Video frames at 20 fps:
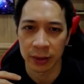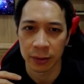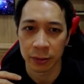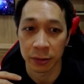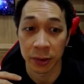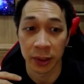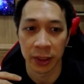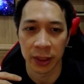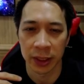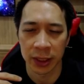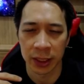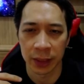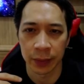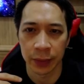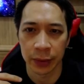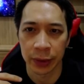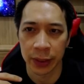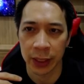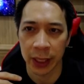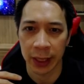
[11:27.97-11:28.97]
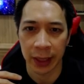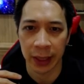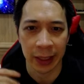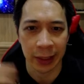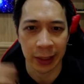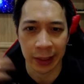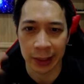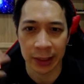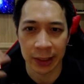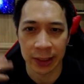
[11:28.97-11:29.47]
Really simple here. I
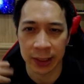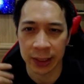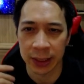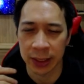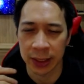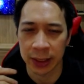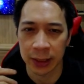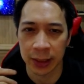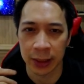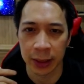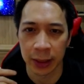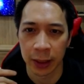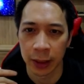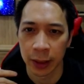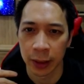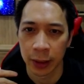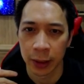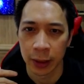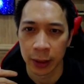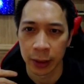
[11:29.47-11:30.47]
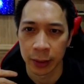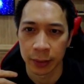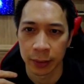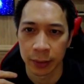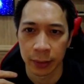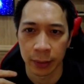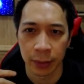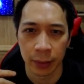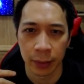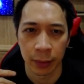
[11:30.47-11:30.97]
like this. It's easy.
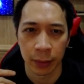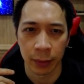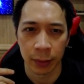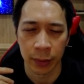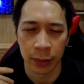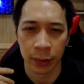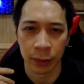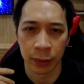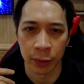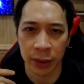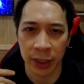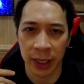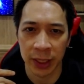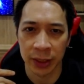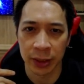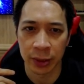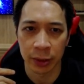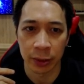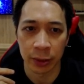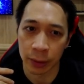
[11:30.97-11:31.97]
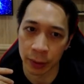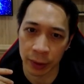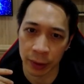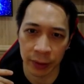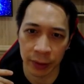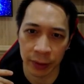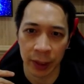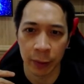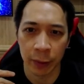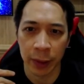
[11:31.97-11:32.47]
Boom. What do you guys do? You want to
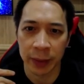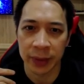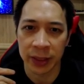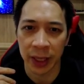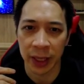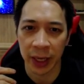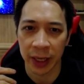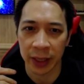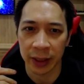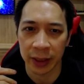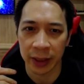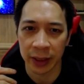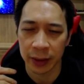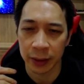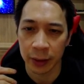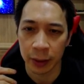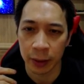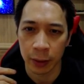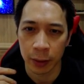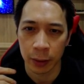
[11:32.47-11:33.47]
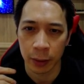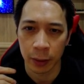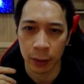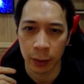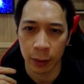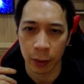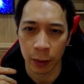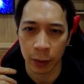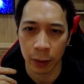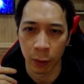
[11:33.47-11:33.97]
create a website?
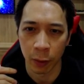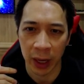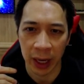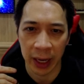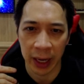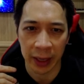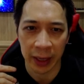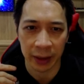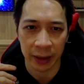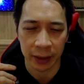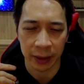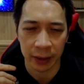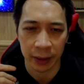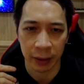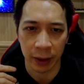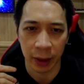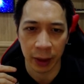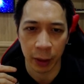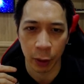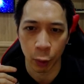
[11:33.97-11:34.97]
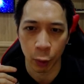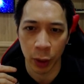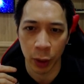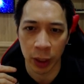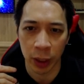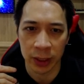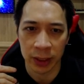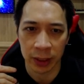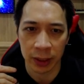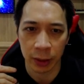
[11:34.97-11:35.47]
Why? All right. Or what
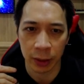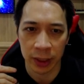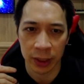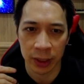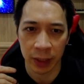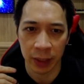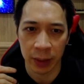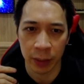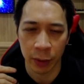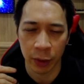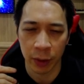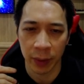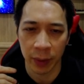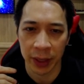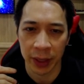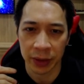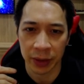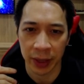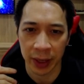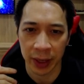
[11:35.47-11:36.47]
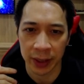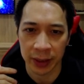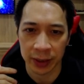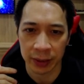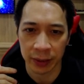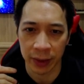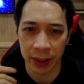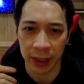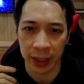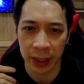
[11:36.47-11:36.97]
is it? Or tell me more about you guys.
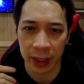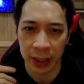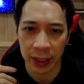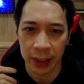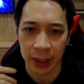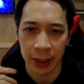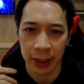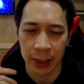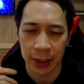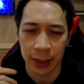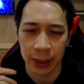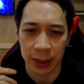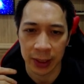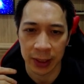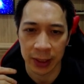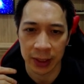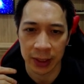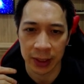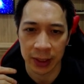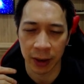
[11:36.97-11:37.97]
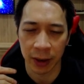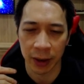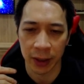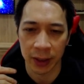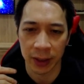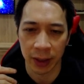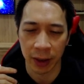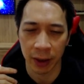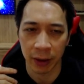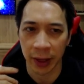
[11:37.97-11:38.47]
Great. Get
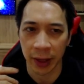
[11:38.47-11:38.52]
started. Call to